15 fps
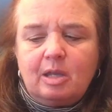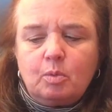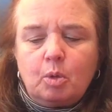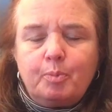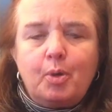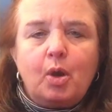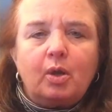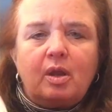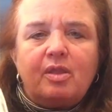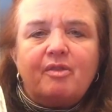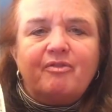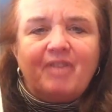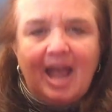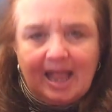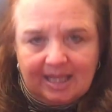they were part of the
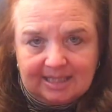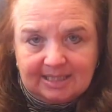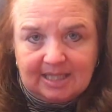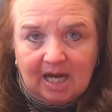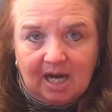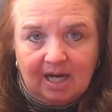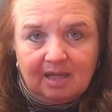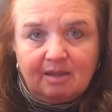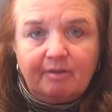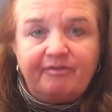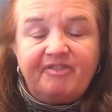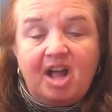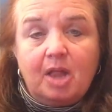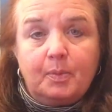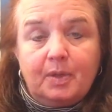Valentine the
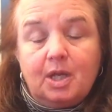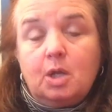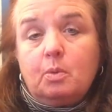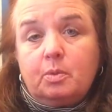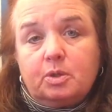following year,